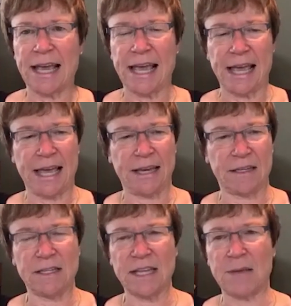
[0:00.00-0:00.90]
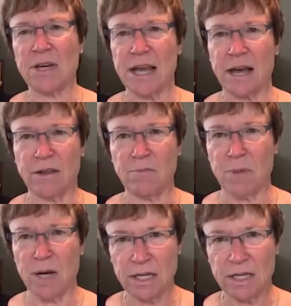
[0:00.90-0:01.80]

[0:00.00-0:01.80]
and set me down in the mud.